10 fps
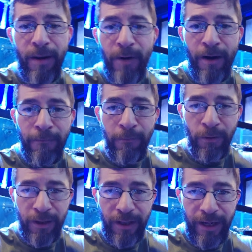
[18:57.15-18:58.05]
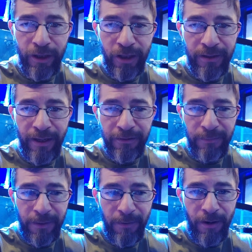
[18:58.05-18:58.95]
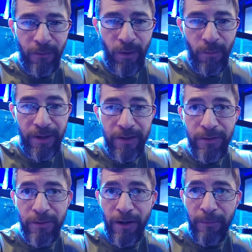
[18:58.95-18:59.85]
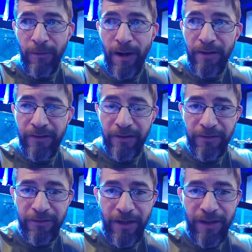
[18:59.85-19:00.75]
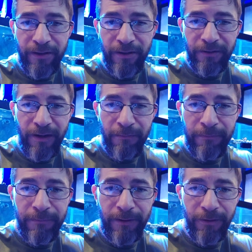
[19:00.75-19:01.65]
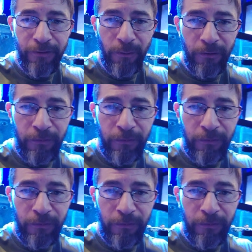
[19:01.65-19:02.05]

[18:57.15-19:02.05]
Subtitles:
all for collection. That's a big part of what we do in our process, is getting the stuff sourced